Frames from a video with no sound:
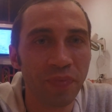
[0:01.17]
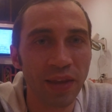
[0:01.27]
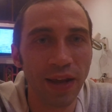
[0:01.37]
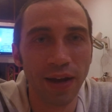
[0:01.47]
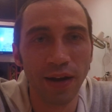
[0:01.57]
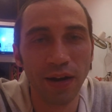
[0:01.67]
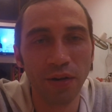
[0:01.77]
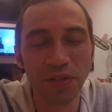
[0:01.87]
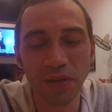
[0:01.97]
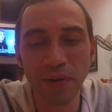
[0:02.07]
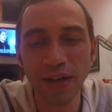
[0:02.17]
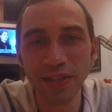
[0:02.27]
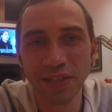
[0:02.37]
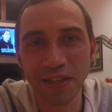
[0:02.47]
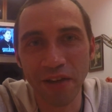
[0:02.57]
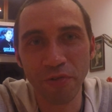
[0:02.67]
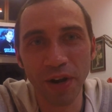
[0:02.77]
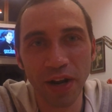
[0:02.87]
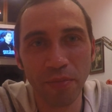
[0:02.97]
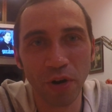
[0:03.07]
Hey, what's up guys? This is Halfway,